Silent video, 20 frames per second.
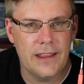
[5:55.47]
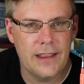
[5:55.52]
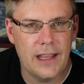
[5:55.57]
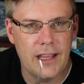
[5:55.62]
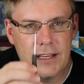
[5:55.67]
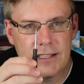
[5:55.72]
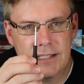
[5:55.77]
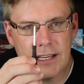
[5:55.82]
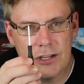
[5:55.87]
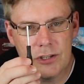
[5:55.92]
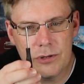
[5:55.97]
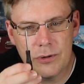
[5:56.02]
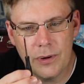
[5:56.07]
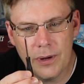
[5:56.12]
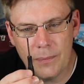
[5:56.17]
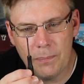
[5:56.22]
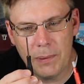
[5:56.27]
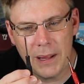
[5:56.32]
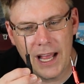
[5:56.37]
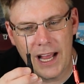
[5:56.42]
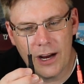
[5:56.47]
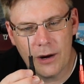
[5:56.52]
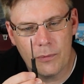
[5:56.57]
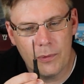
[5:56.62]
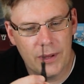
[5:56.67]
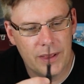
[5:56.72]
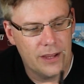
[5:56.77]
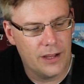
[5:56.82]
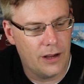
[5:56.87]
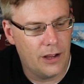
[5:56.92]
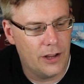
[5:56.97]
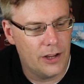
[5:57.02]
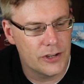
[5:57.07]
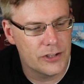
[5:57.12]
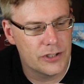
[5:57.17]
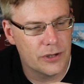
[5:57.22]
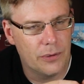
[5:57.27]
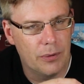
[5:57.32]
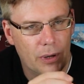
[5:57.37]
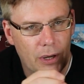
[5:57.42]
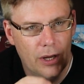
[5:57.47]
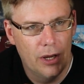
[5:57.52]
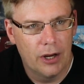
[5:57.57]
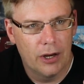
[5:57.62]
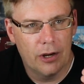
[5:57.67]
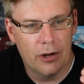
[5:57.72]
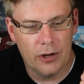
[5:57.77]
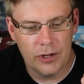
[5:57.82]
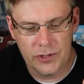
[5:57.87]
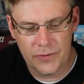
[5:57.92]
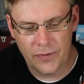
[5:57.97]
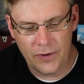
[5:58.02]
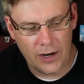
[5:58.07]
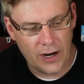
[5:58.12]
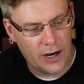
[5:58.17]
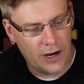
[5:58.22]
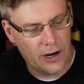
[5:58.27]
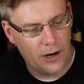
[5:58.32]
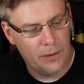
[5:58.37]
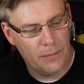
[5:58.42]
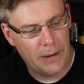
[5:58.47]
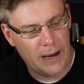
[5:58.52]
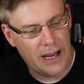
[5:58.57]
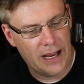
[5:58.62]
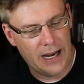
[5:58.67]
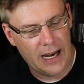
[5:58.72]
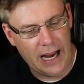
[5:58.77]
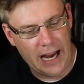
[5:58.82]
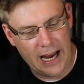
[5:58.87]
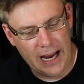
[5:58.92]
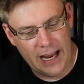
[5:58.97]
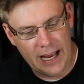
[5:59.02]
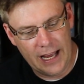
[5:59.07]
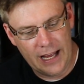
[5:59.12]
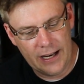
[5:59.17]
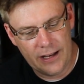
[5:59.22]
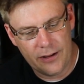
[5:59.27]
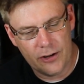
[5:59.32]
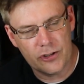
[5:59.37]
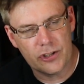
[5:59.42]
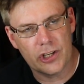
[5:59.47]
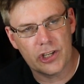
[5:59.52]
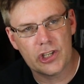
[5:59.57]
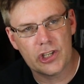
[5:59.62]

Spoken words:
they send you a black one that also goes for Iron Man, and there's a